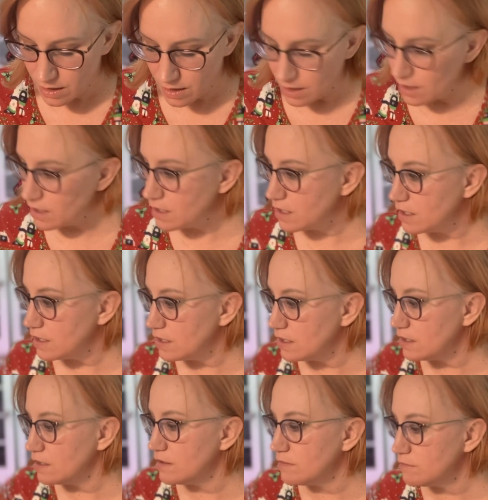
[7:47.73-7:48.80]

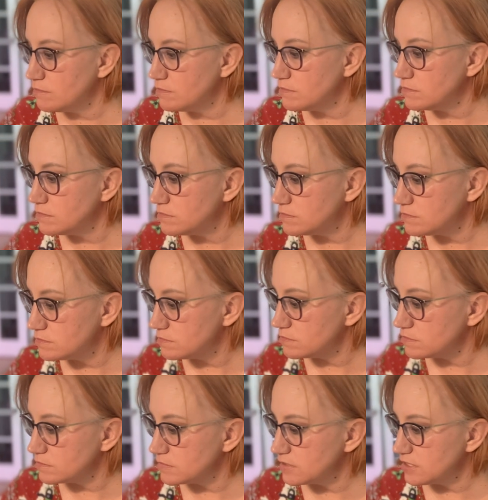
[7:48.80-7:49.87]

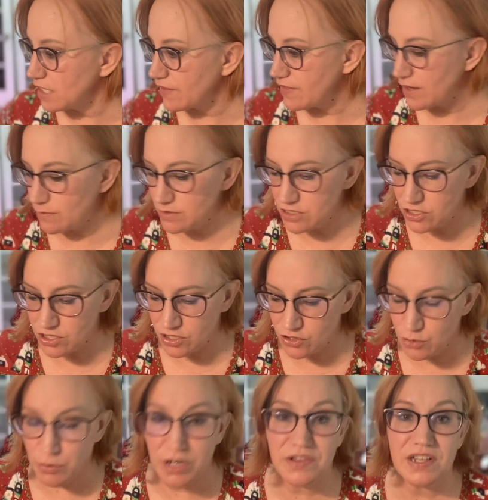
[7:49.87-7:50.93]
Yeah, that one's gingerbread.